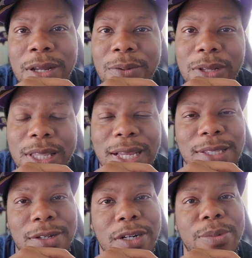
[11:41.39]
with
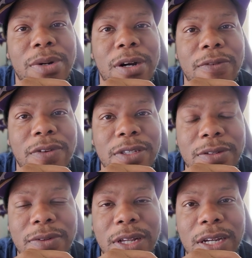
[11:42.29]
that terrible
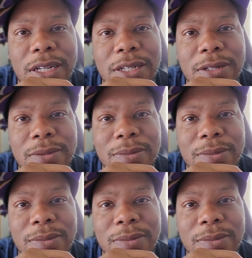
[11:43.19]
offensive line.